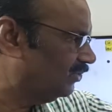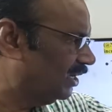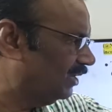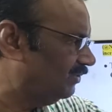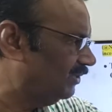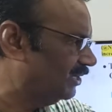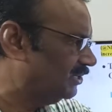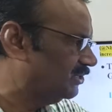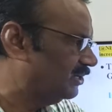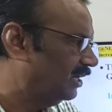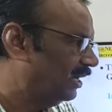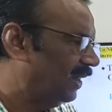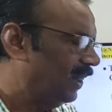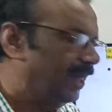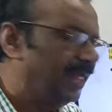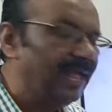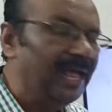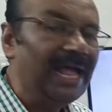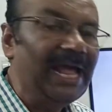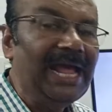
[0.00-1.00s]
what, friends?
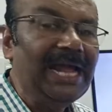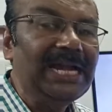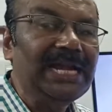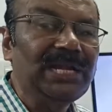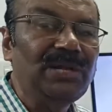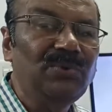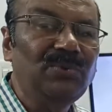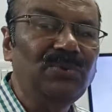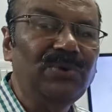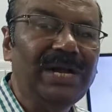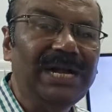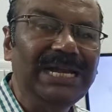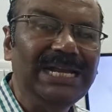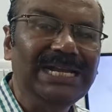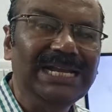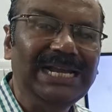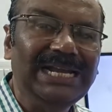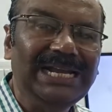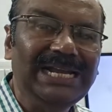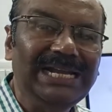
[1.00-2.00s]
Active
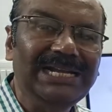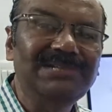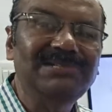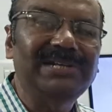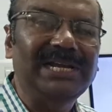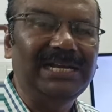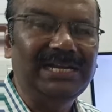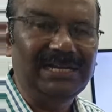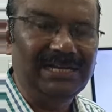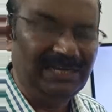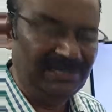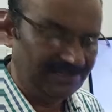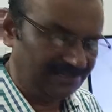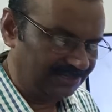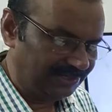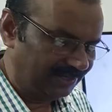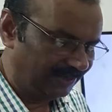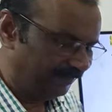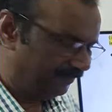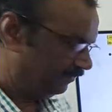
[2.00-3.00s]
adenylate
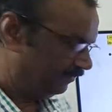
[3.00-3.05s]
cyclase.